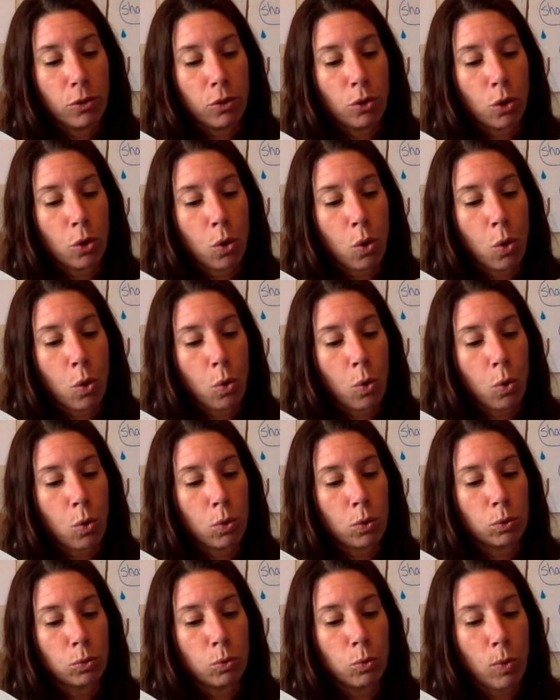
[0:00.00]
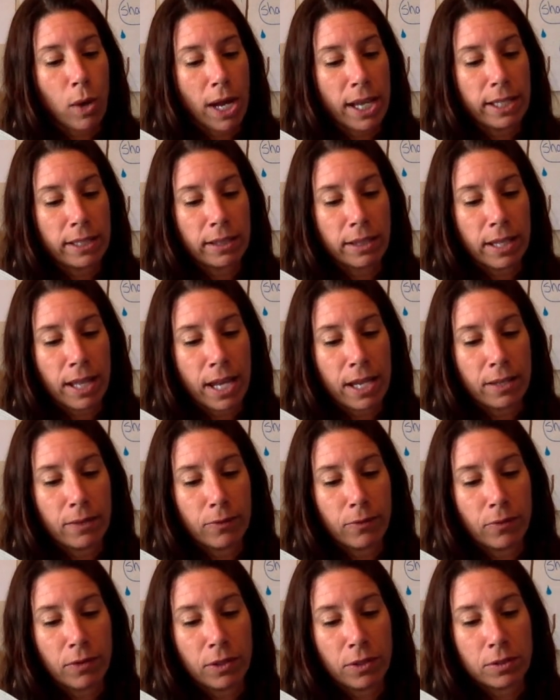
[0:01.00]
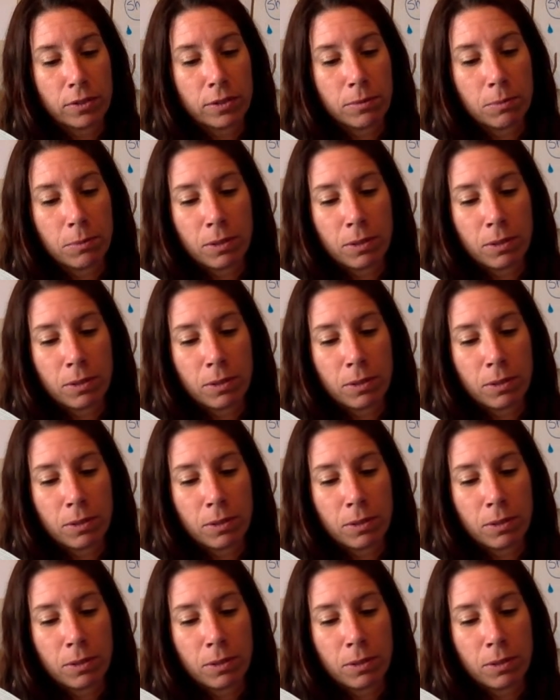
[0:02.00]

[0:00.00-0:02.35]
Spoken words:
The cold white light fills